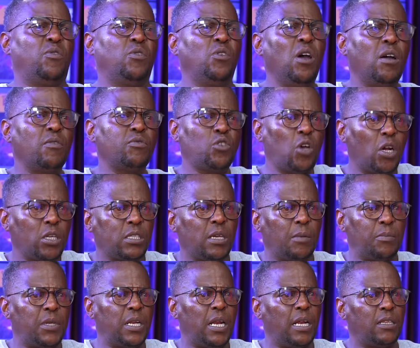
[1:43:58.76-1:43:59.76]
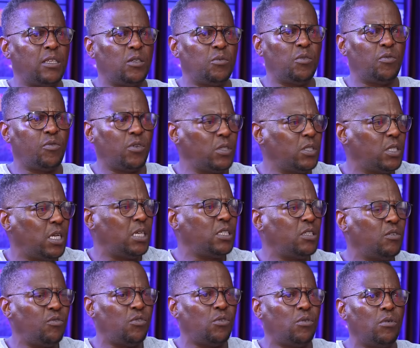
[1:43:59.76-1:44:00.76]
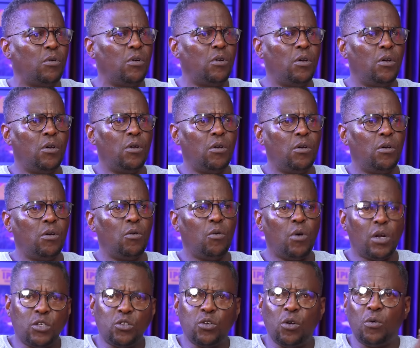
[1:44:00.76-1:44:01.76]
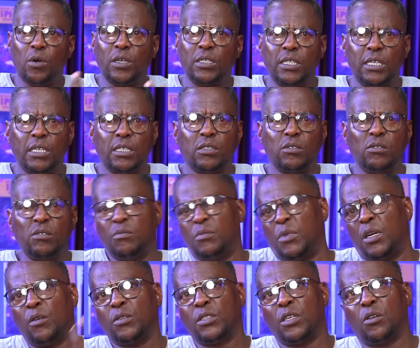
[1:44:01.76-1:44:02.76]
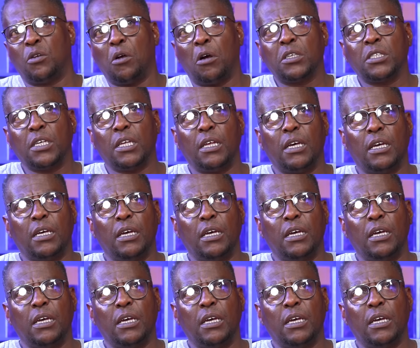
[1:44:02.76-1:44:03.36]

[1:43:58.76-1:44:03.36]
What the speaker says: before. No, I've shot something like this before. It's deja vu. What? What show was this? No, but I was a doctor there.